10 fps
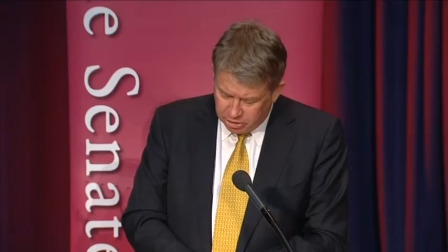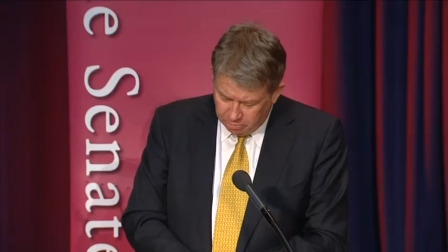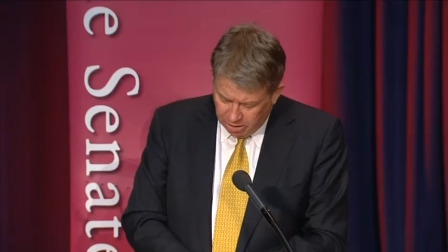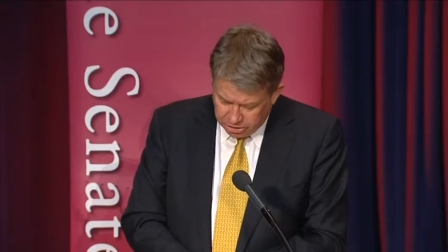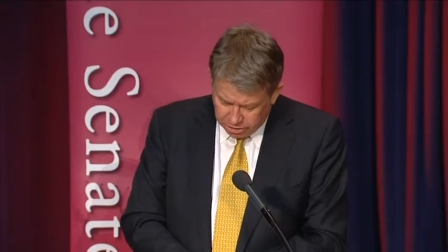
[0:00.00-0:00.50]
in the
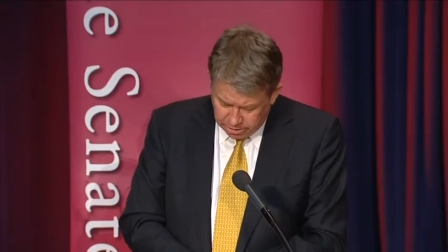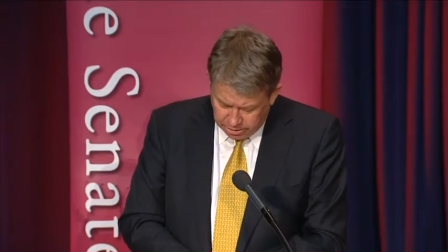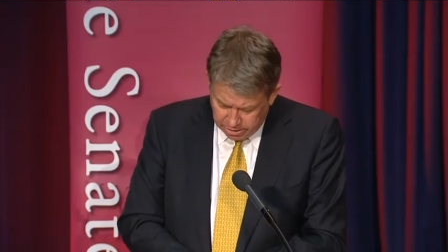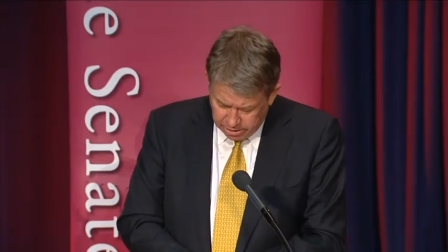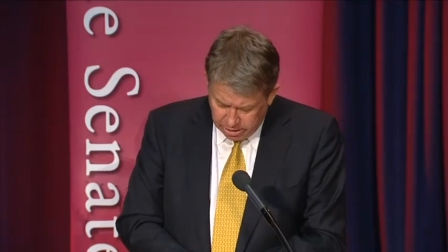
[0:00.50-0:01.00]
budget.
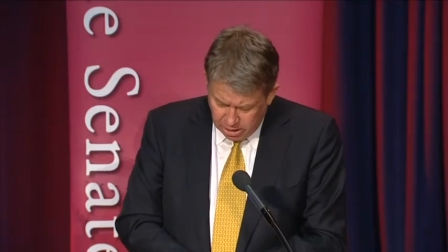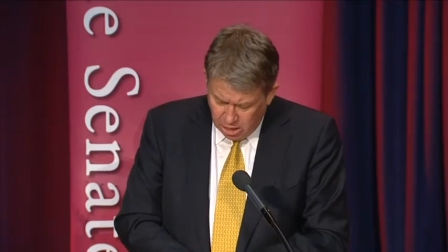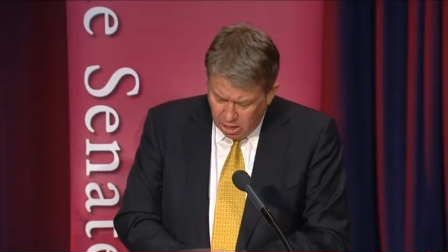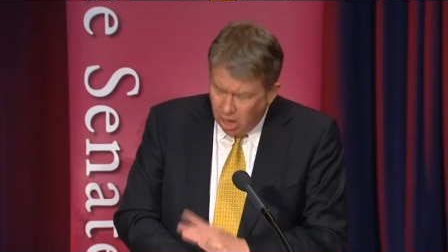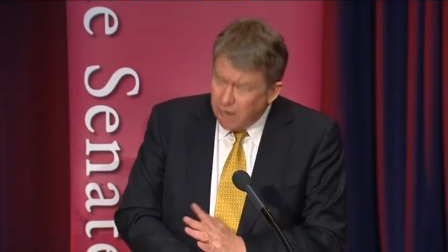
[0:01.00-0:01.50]

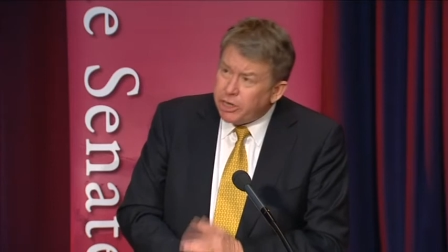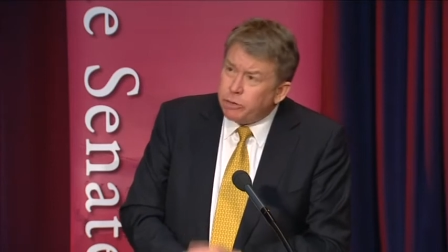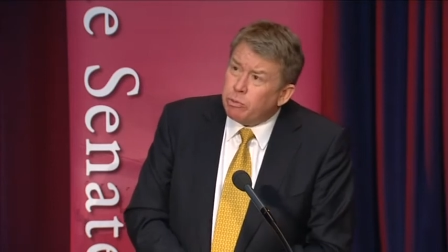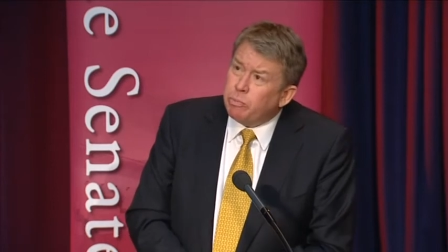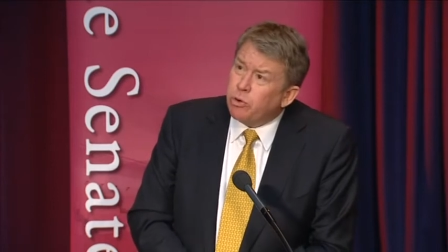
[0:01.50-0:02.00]
I did a
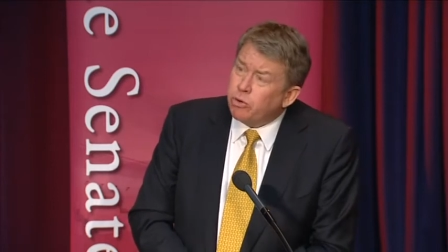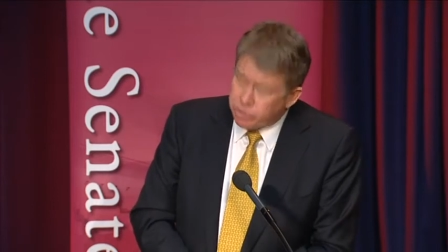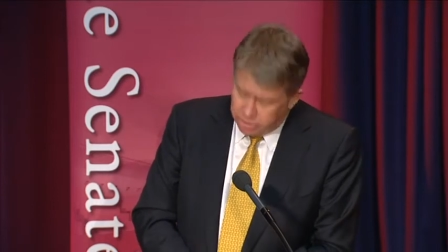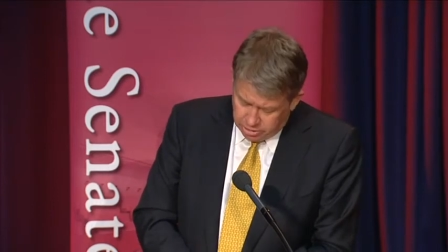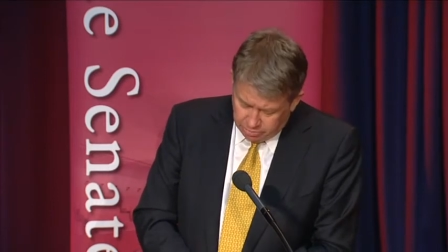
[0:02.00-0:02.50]

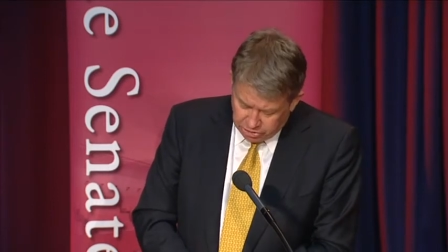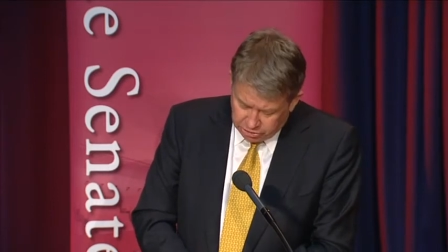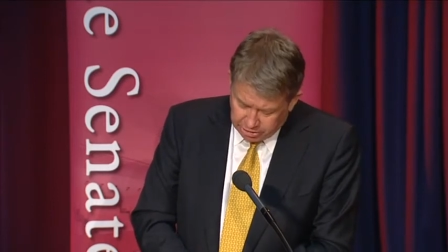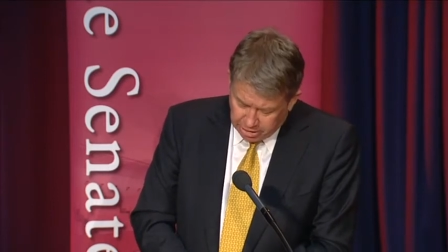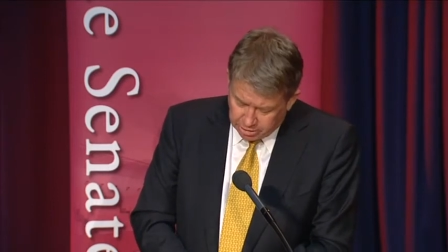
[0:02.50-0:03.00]
report to the
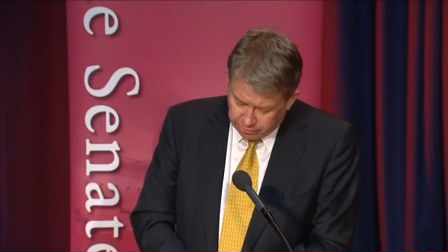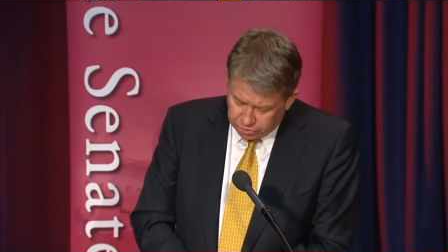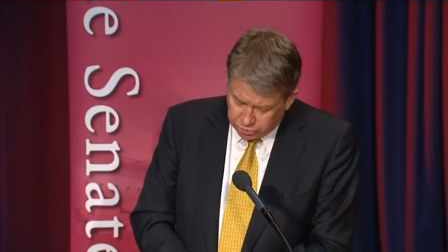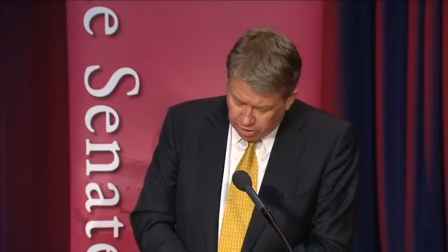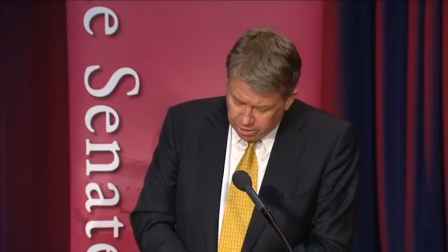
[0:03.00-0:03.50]
Business Council of
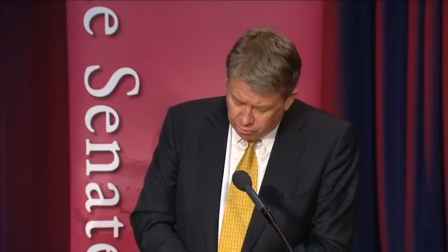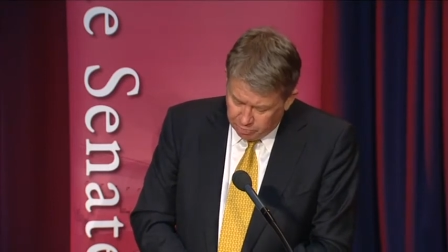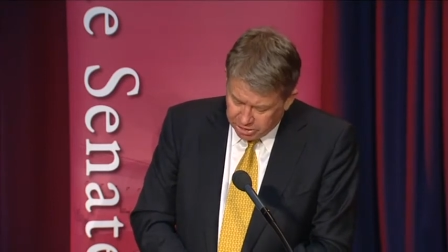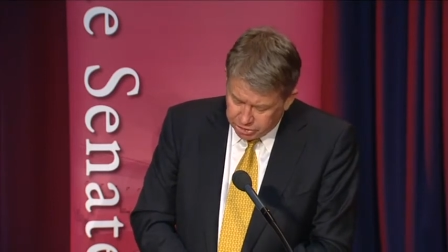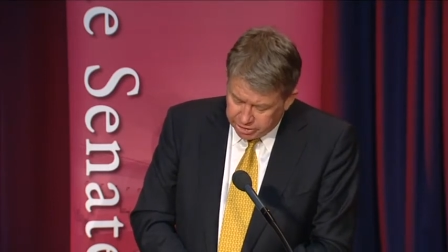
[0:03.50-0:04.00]
Australia on
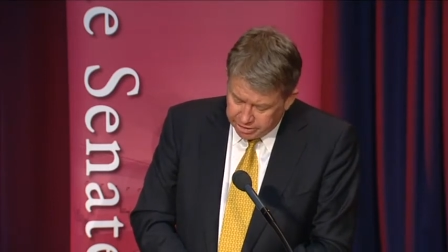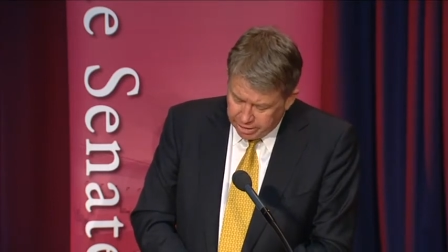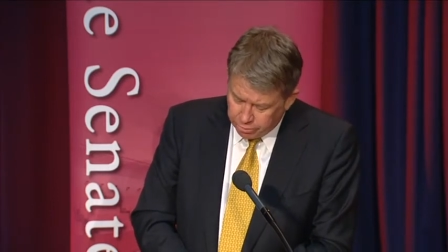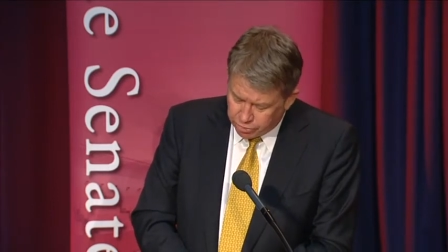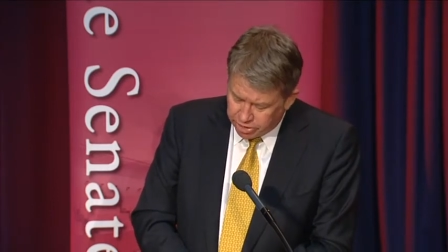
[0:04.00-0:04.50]
budget
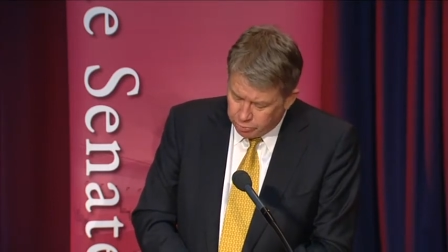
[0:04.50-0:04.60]
integrity,